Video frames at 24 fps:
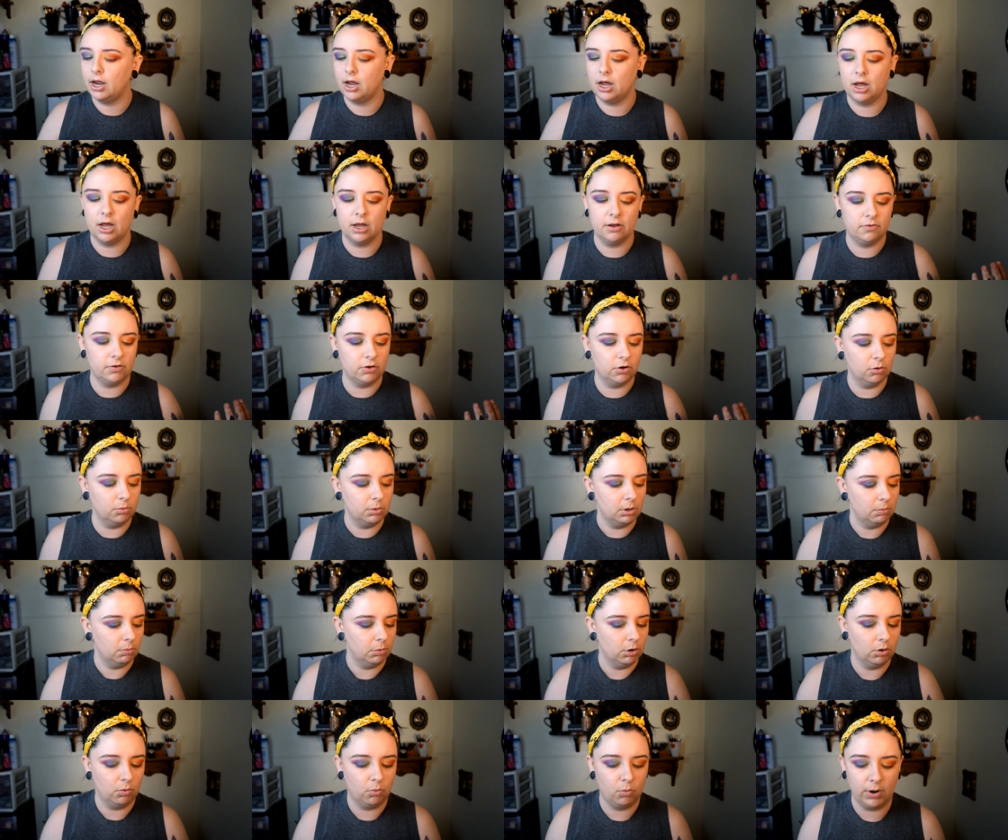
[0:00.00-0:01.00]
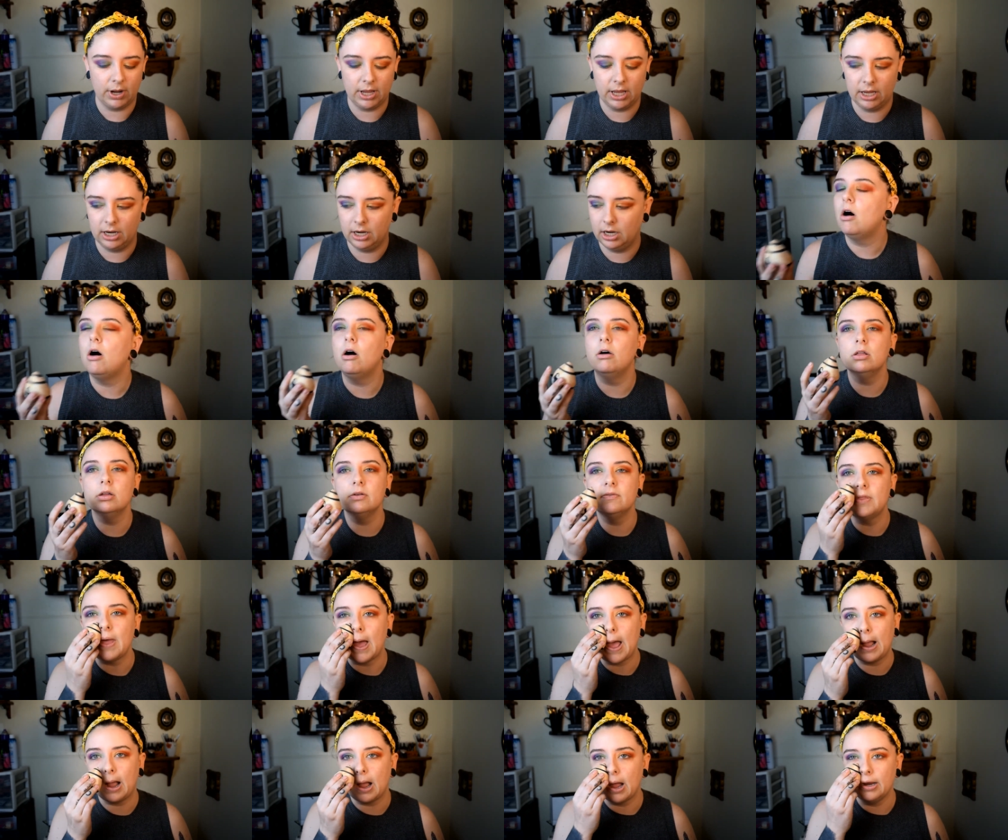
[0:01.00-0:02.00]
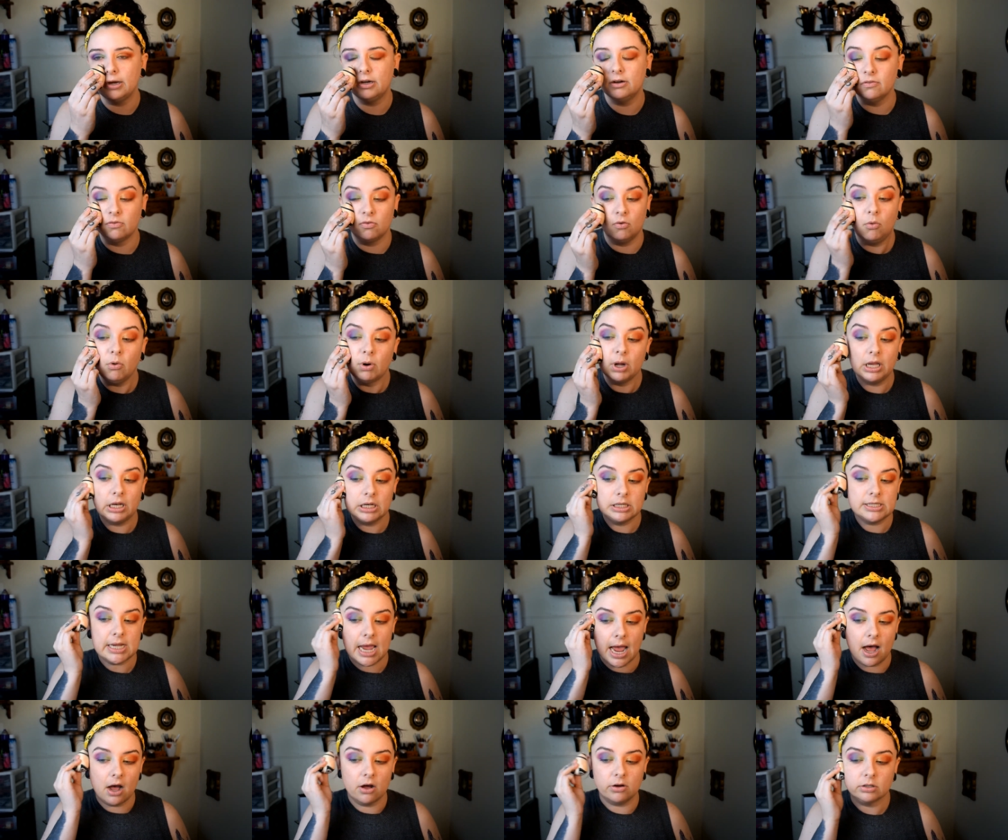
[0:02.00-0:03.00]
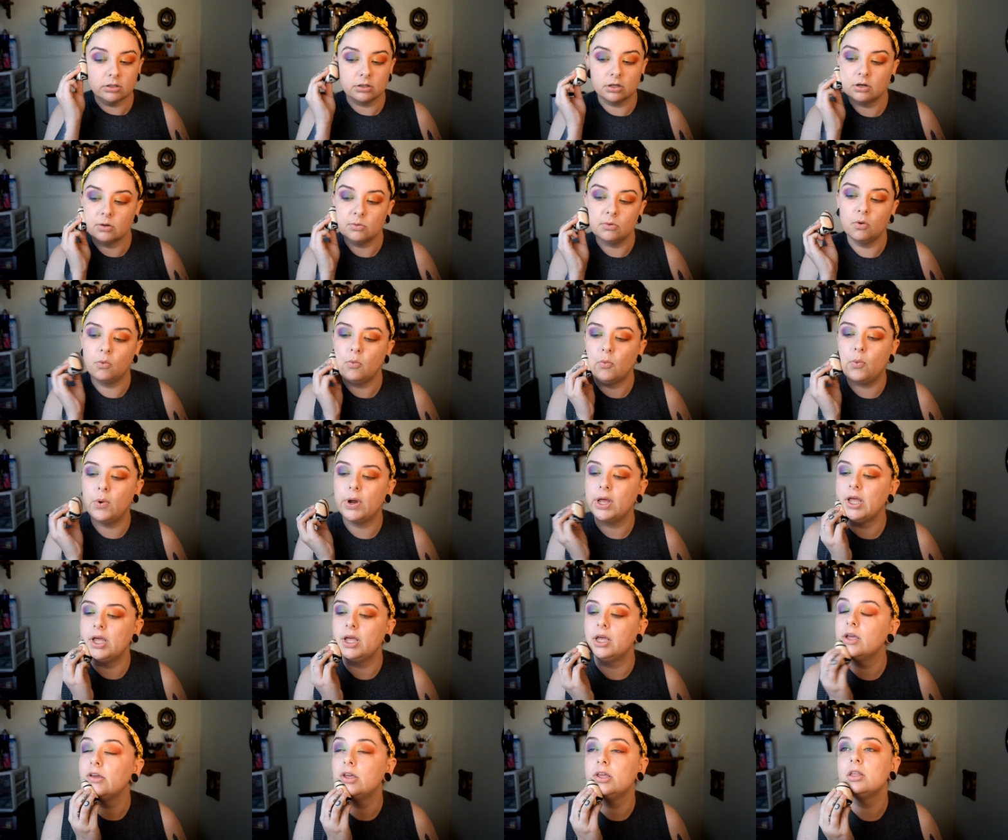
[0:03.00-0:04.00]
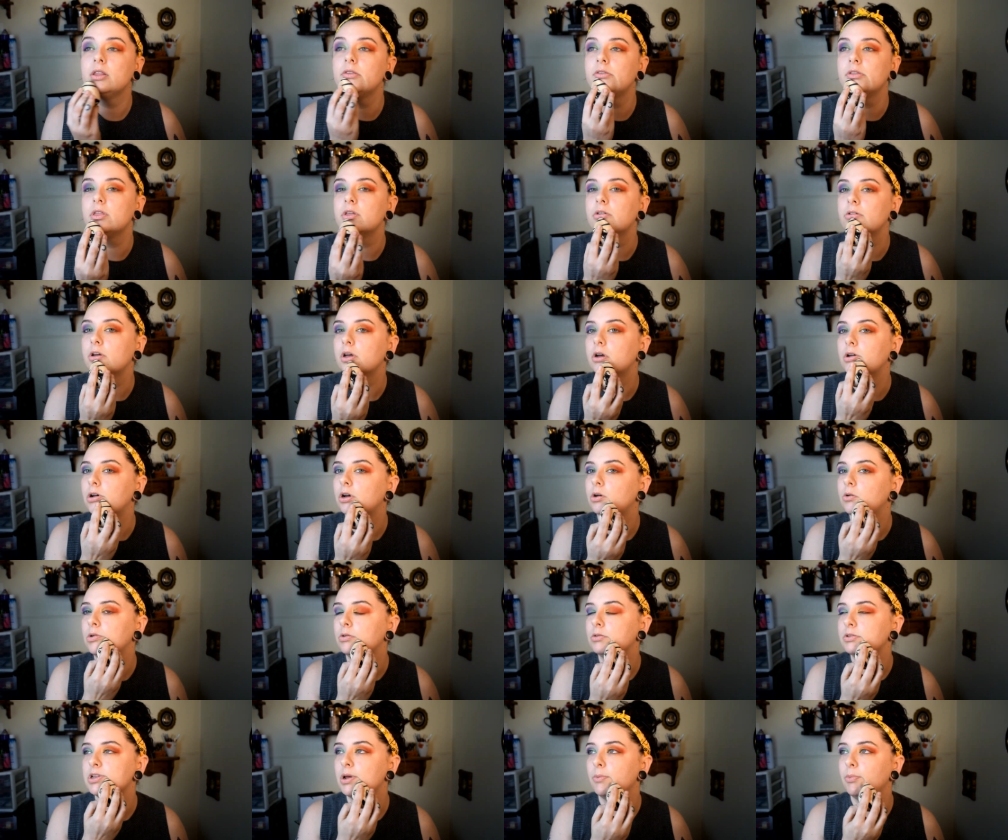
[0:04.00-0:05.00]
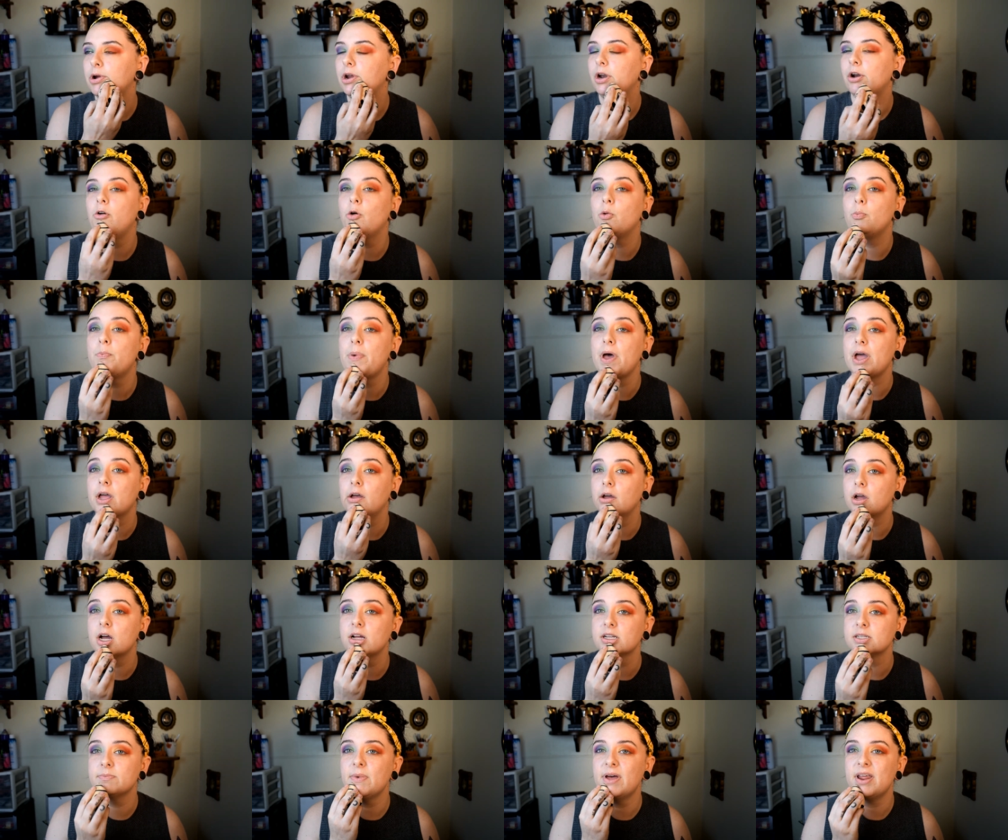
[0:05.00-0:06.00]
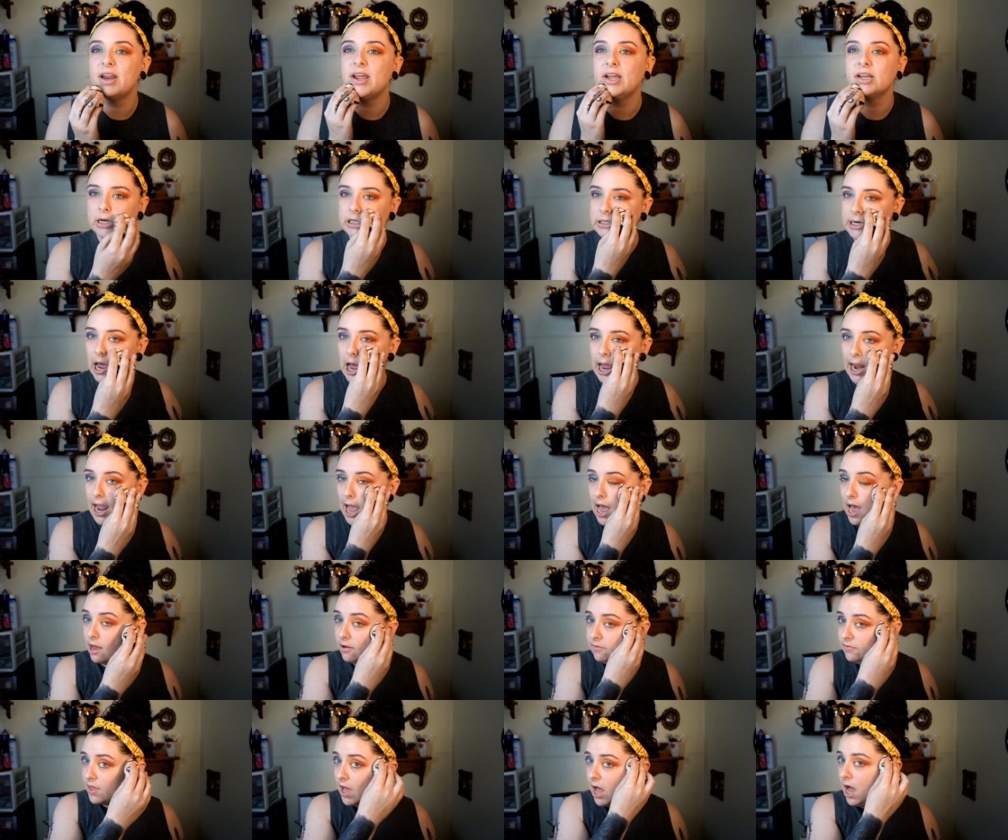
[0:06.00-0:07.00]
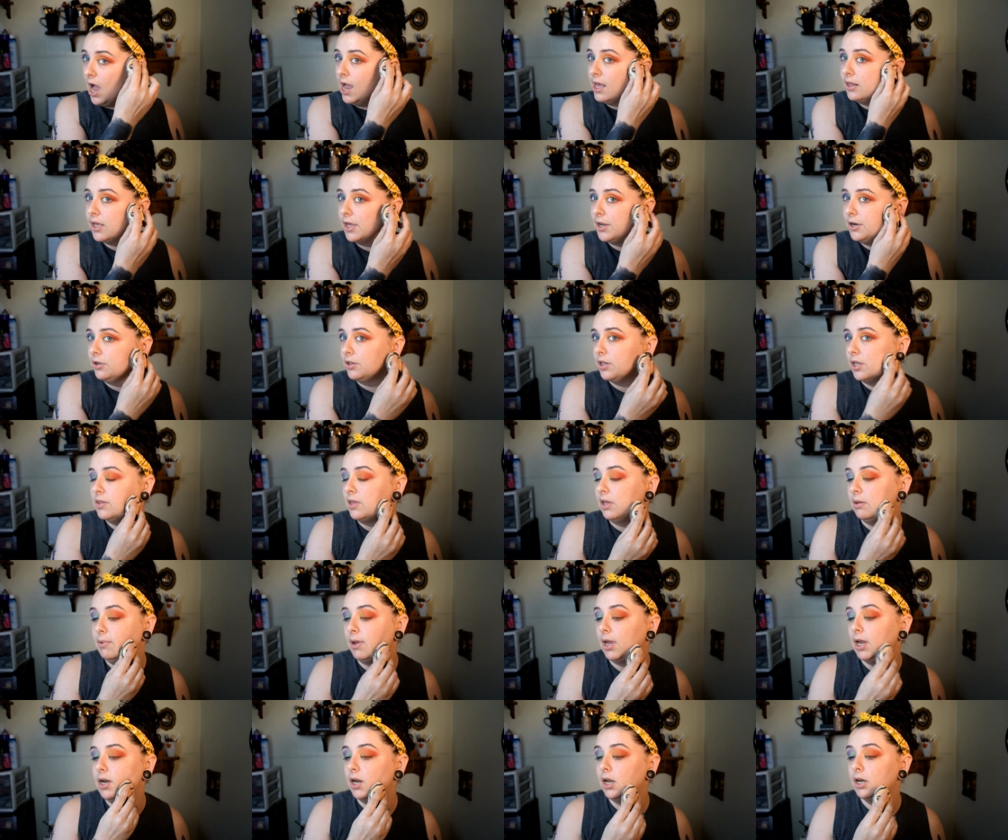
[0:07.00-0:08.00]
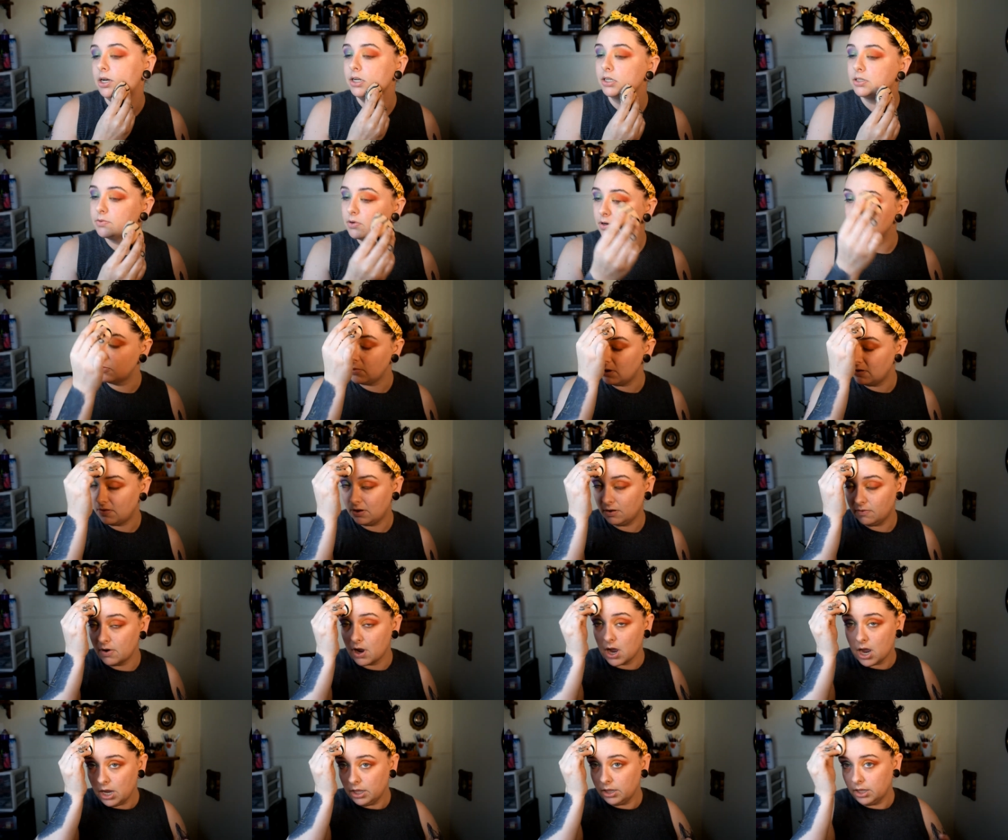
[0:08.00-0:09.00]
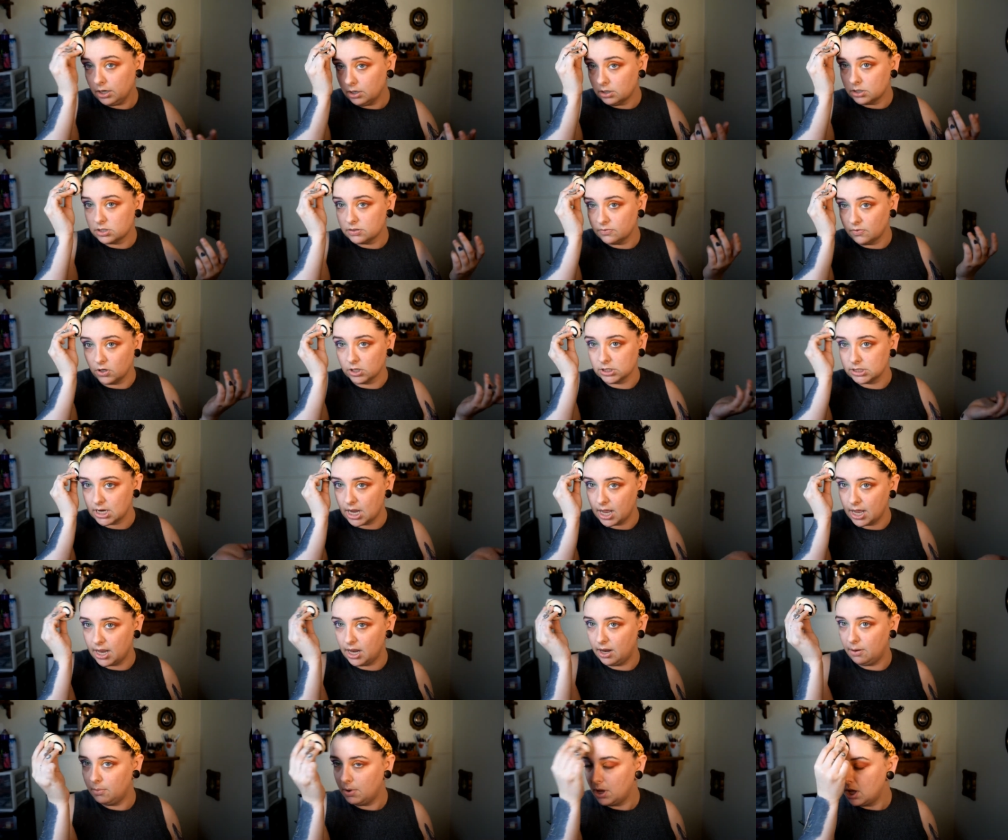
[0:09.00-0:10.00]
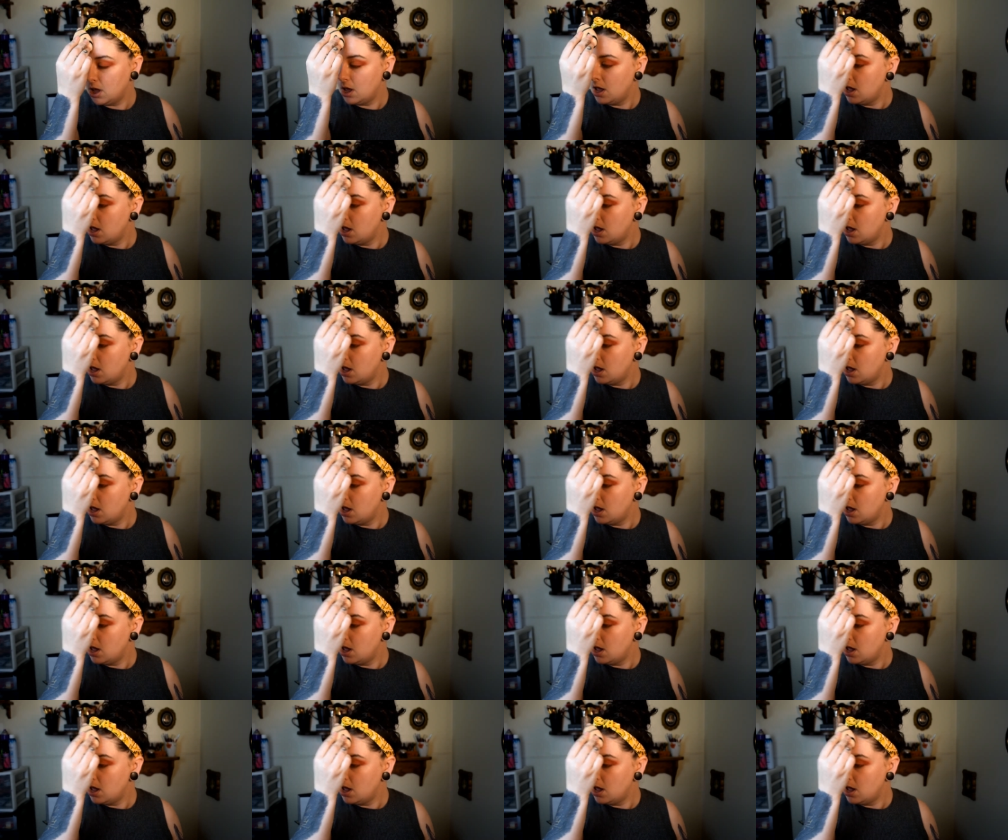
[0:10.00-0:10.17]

If you remember when all of that kind of went down with, what was that brand? Oh, Becca Cosmetics, which I have the highlighter that they made, and it's one of my favorite highlighters of all time.